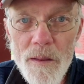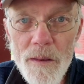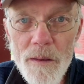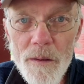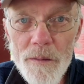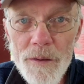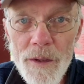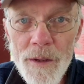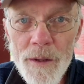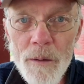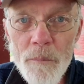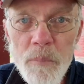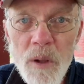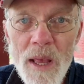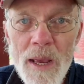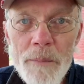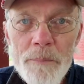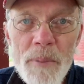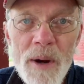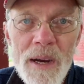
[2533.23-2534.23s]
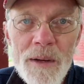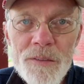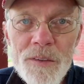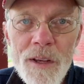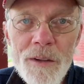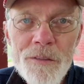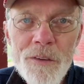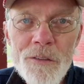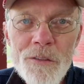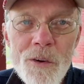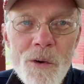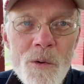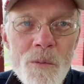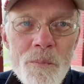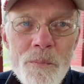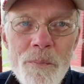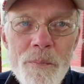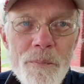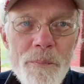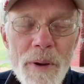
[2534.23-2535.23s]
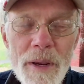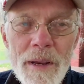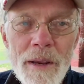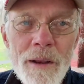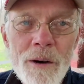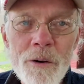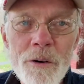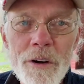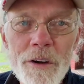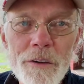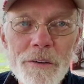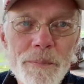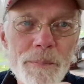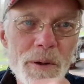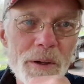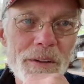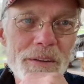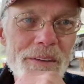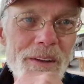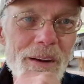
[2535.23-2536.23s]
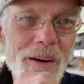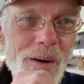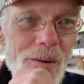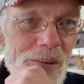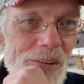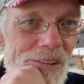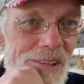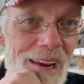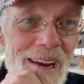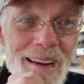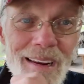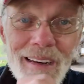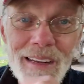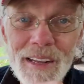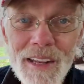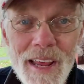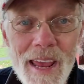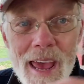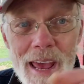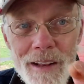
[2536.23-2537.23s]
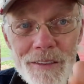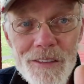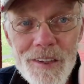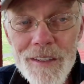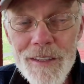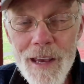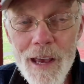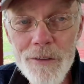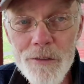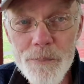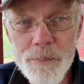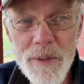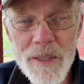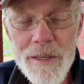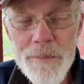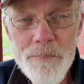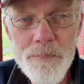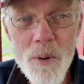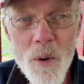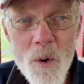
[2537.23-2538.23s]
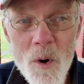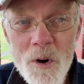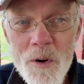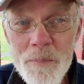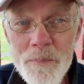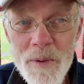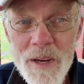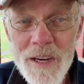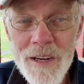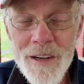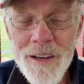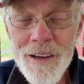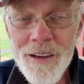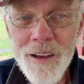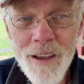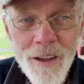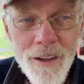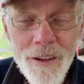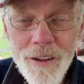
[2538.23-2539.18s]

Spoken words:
Yeah, the black box has its own batteries, but they're saying in the NTSB board meeting,